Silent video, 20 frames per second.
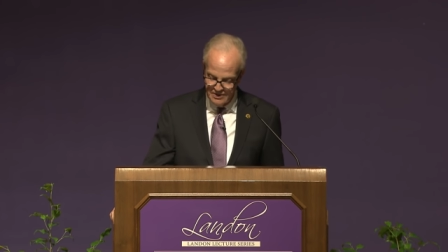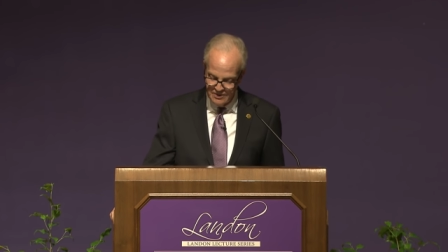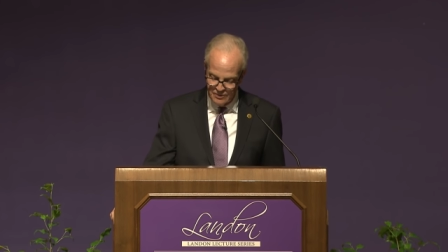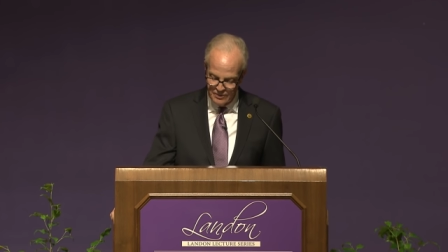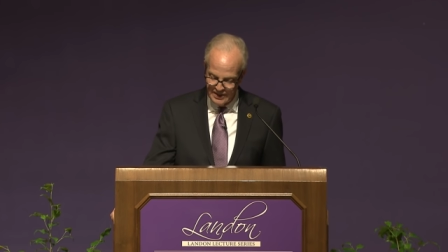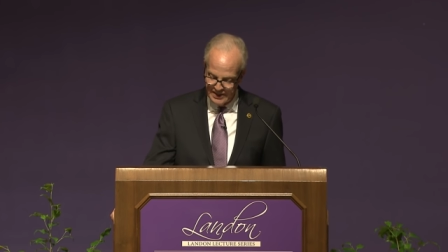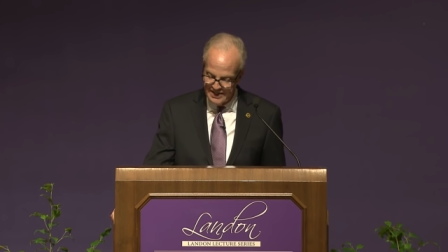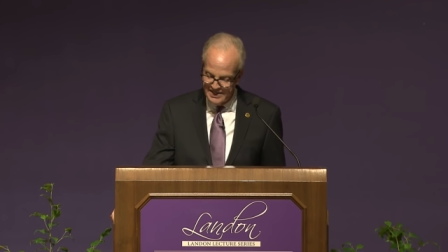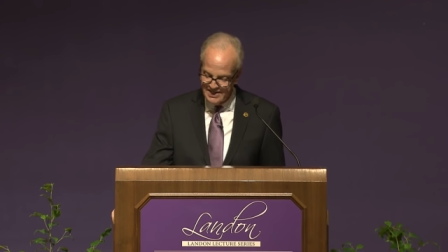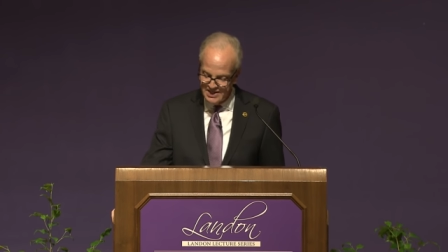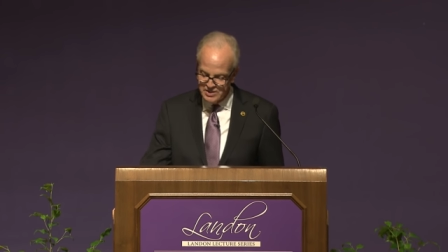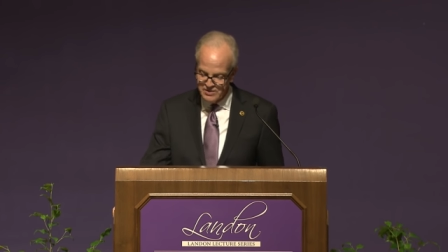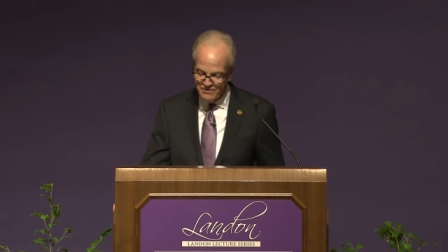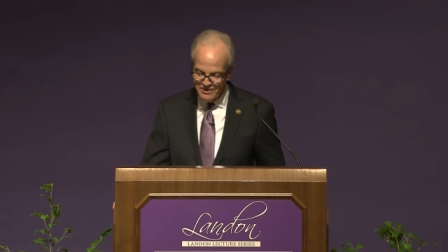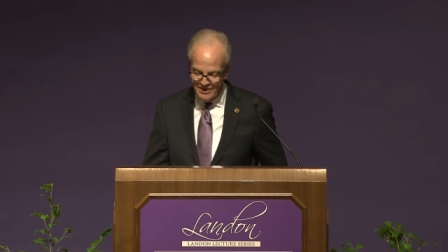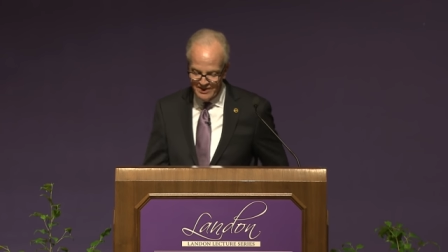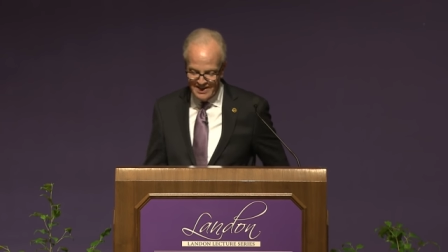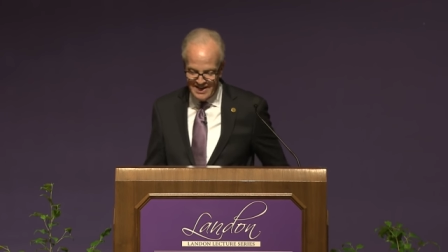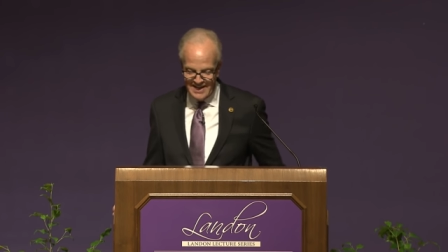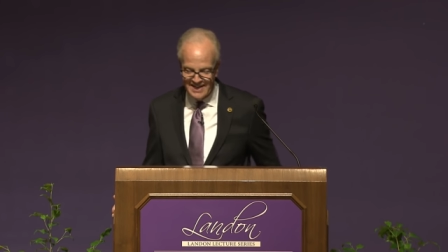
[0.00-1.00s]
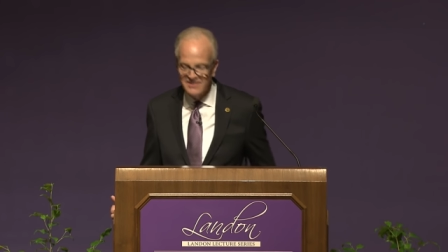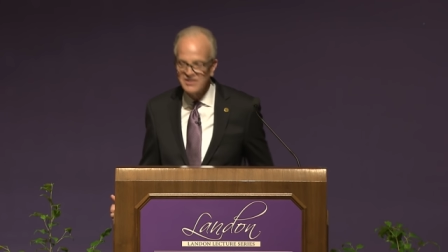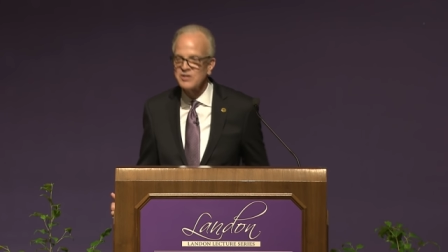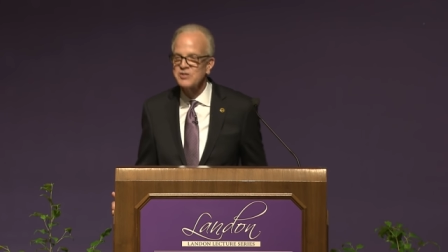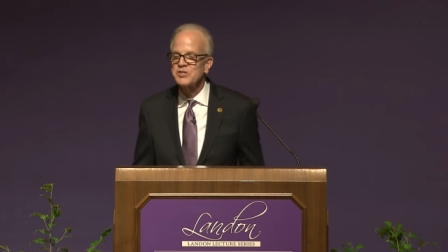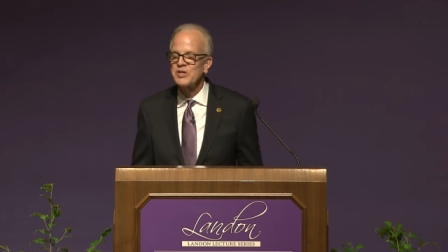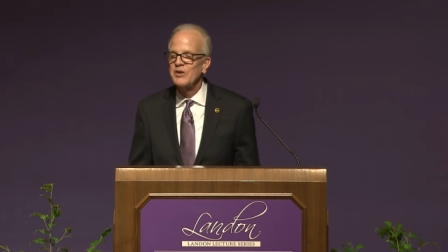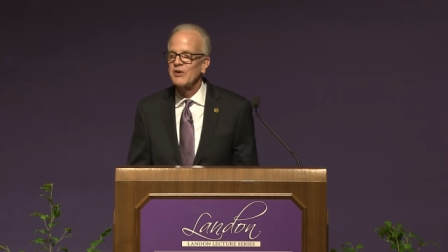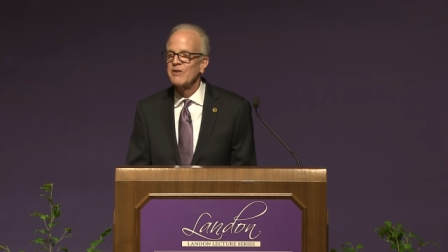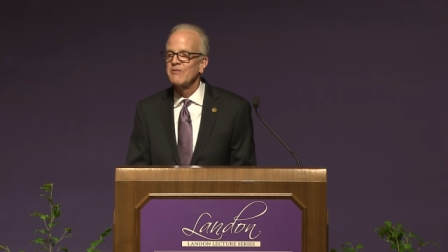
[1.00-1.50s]
really does feel like the
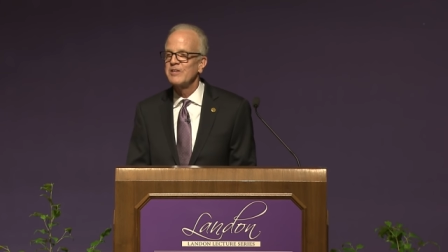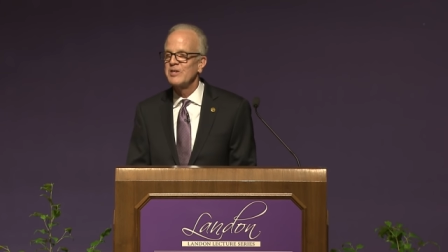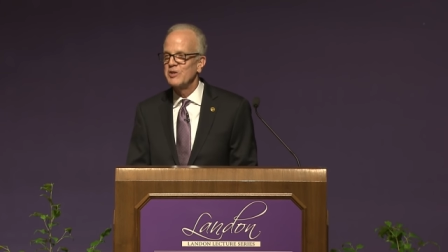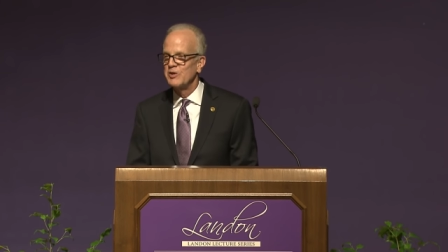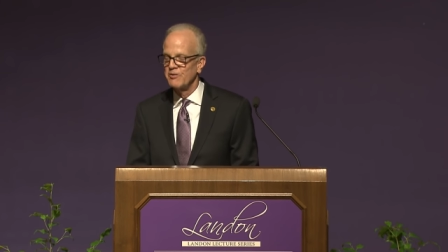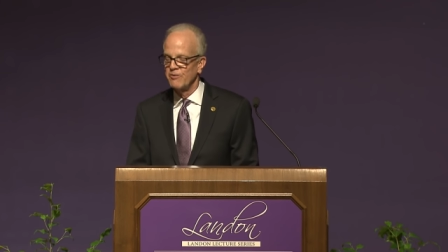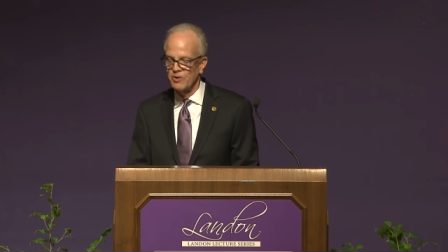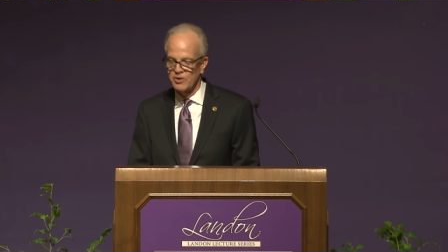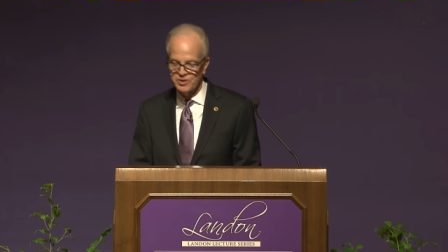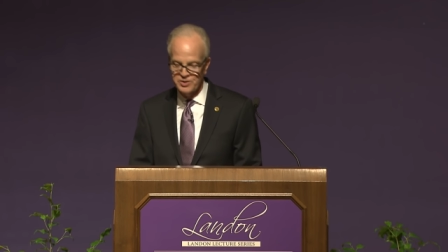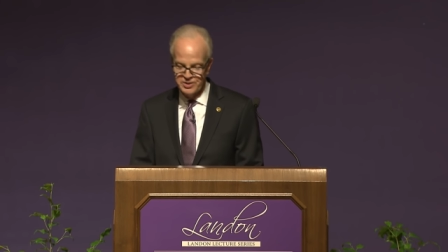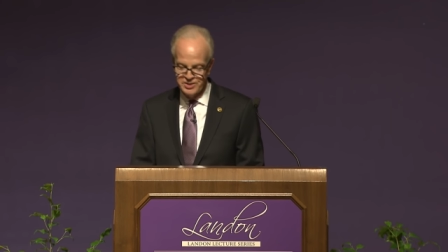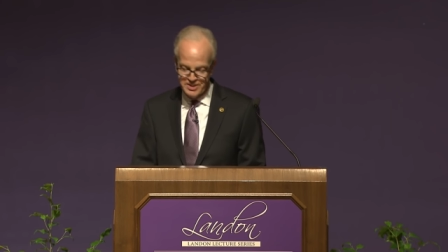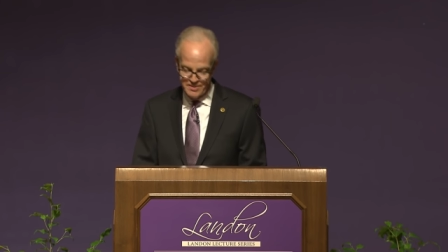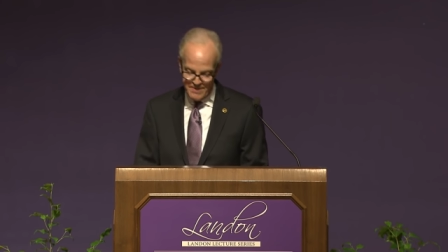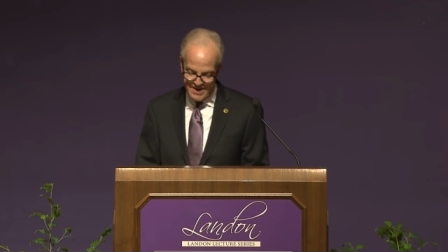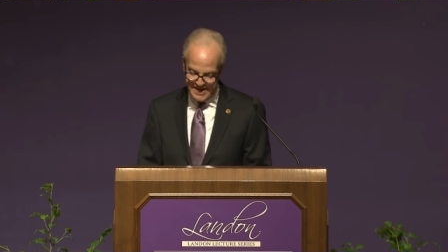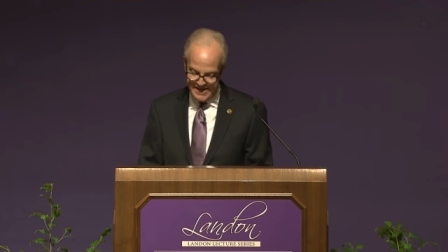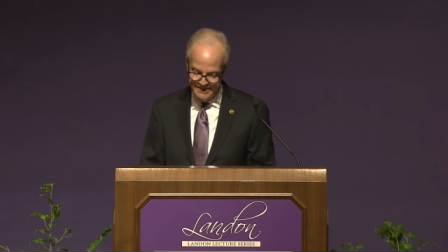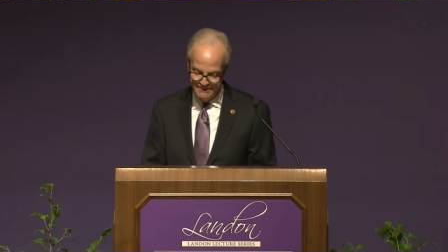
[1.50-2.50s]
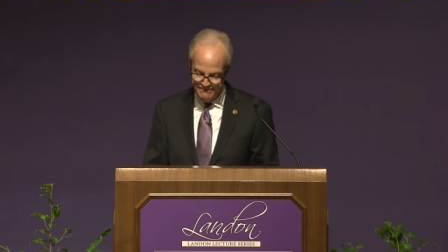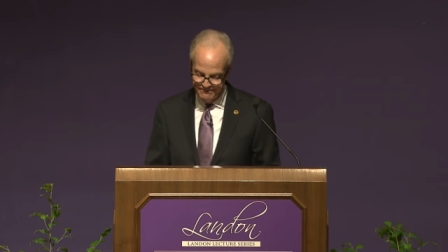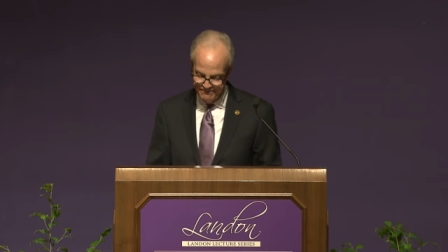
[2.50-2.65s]
center of the universe to me.